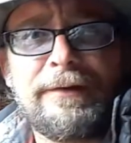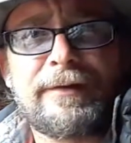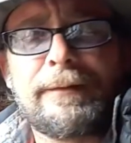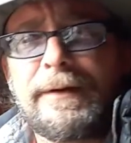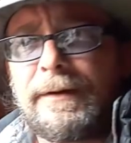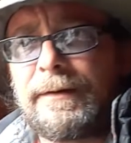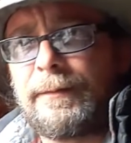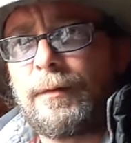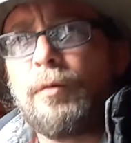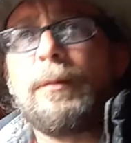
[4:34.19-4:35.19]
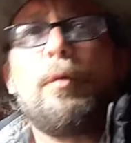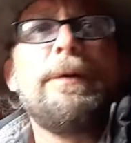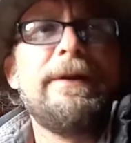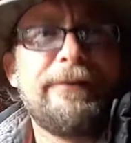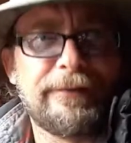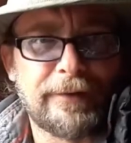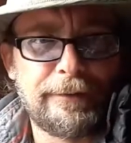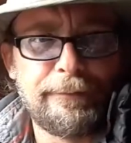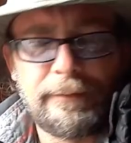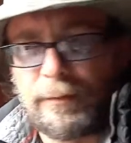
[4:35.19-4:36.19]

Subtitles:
It's only all we need to do.